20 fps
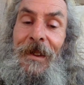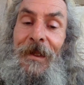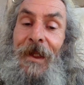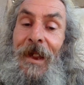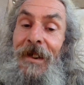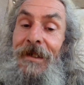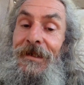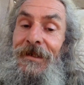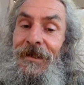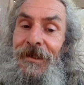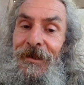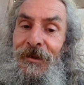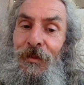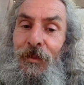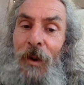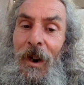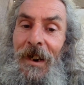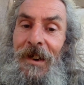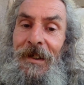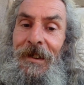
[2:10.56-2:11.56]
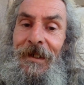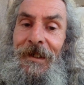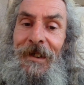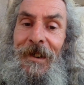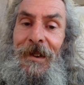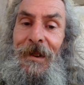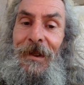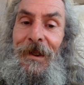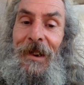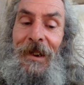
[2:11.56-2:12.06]
That's just one
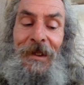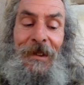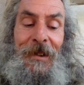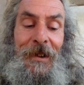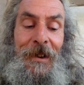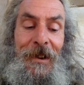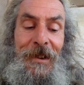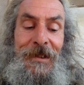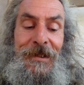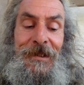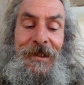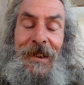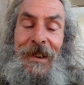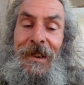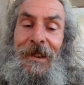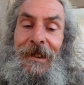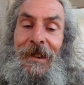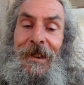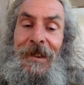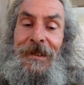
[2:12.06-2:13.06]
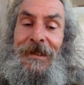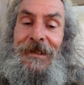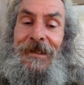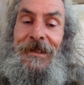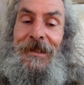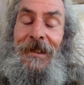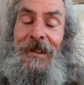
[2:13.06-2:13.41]
thing that I see in this.